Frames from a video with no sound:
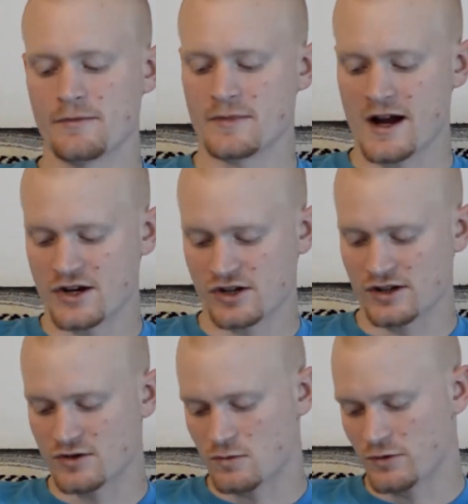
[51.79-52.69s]
Actually,
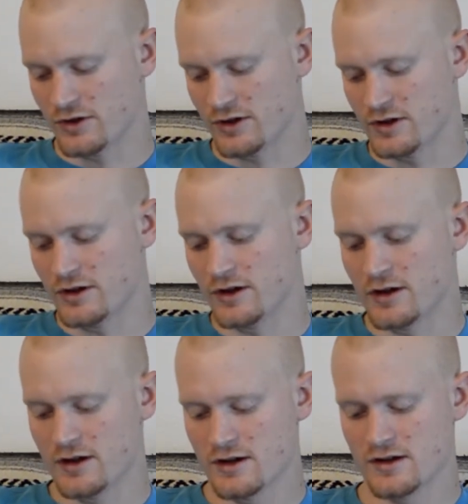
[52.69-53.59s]
it's a really
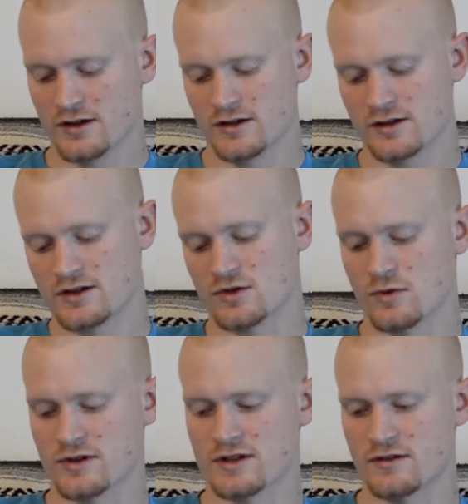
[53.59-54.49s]
good
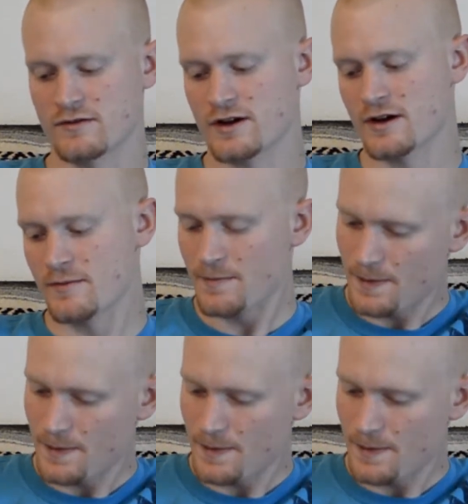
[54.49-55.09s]
source of